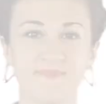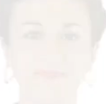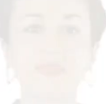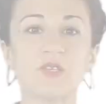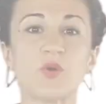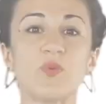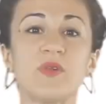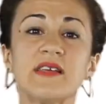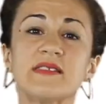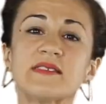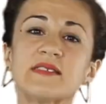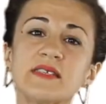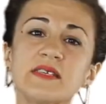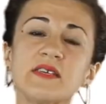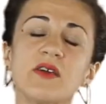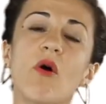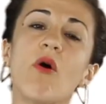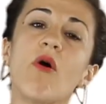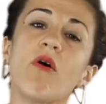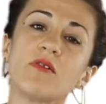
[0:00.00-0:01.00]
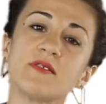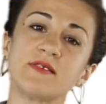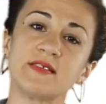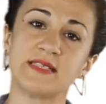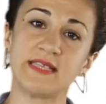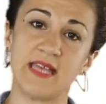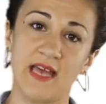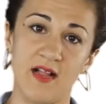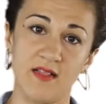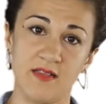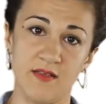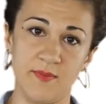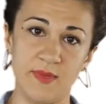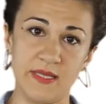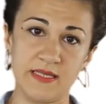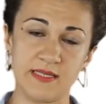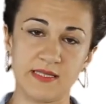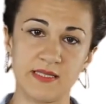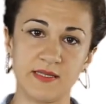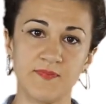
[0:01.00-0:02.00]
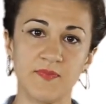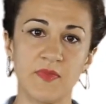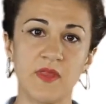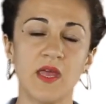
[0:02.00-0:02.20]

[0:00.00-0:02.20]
So let's see all these elements.